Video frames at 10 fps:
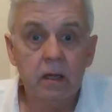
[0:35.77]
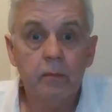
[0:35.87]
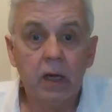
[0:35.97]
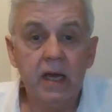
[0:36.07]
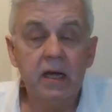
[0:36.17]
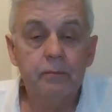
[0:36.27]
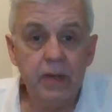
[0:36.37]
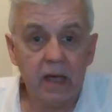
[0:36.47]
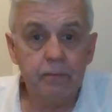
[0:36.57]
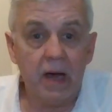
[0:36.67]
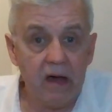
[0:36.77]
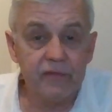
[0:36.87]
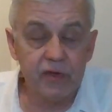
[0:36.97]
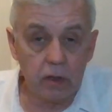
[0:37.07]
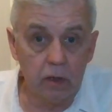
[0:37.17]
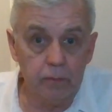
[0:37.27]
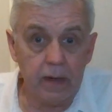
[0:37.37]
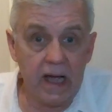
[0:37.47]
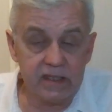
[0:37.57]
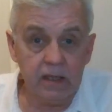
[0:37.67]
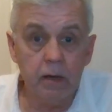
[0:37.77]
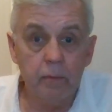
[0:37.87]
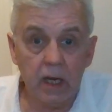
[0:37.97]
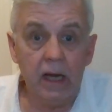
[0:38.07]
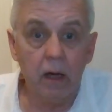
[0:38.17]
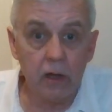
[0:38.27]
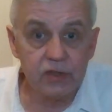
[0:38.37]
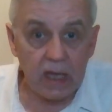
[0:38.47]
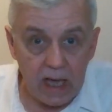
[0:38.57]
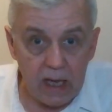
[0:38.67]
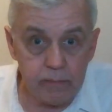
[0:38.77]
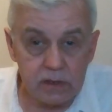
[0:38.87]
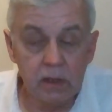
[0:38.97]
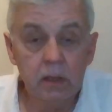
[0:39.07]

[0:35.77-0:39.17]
playing a big part for the club, as in playing lots of games.